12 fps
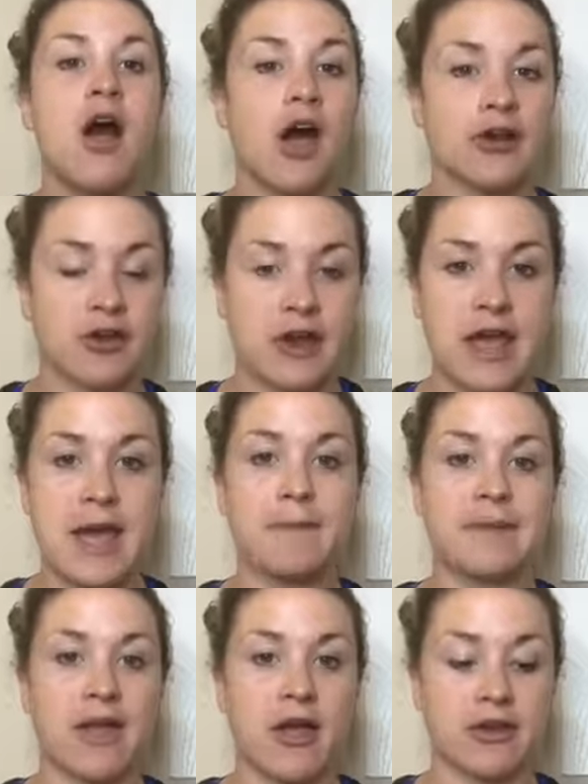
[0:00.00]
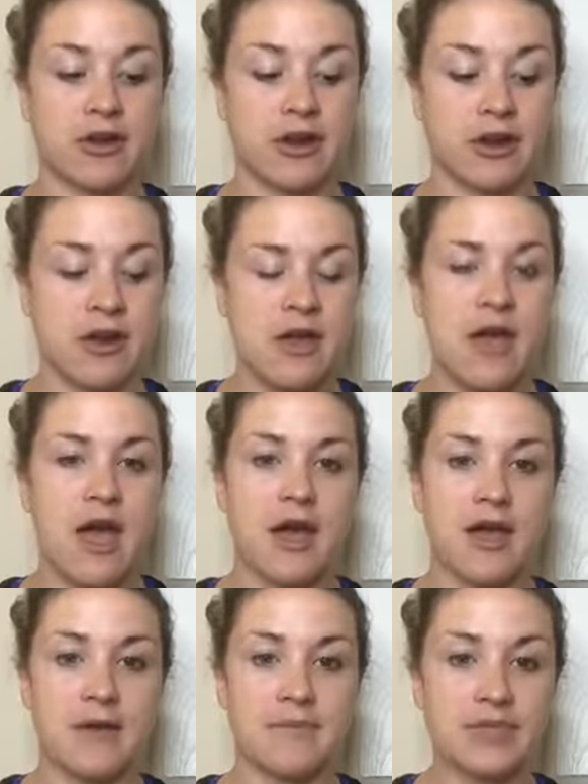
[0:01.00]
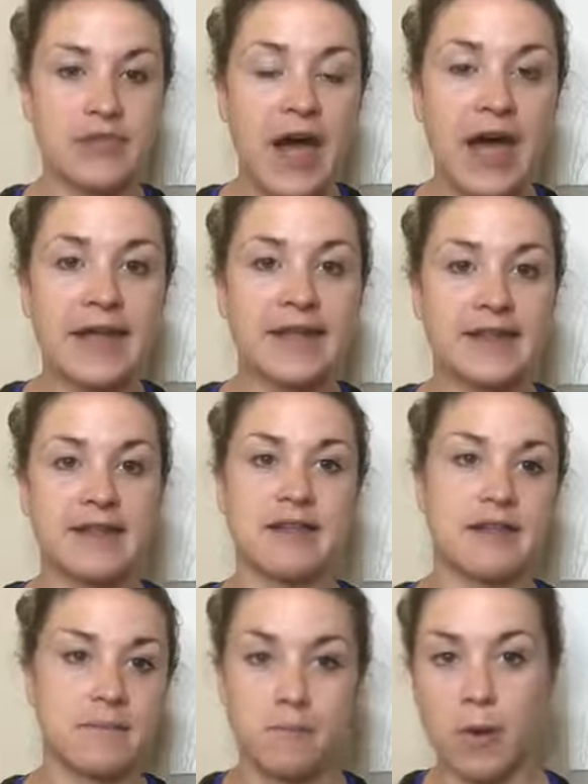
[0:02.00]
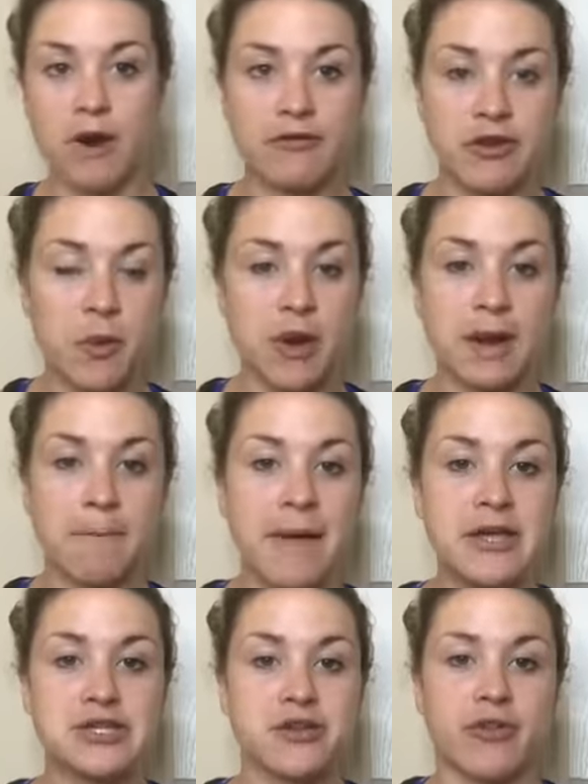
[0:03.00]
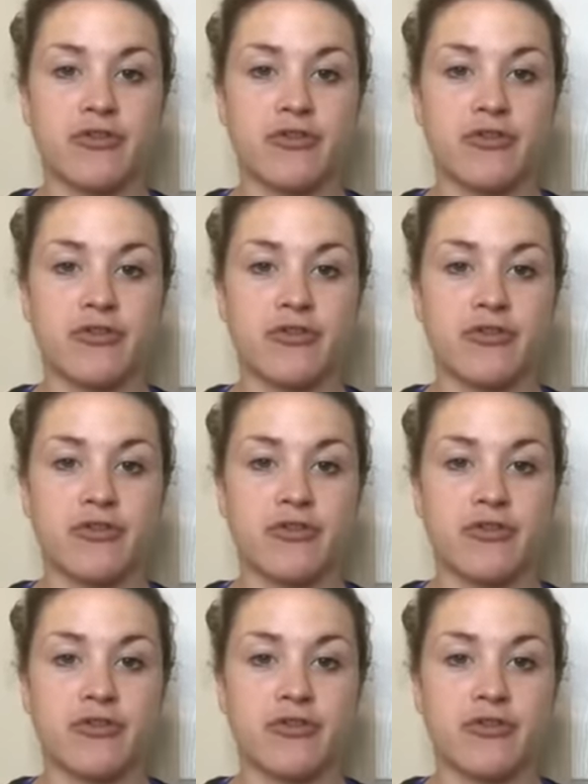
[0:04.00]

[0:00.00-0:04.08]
on your hips, on your um, thighs, wherever you want to measure.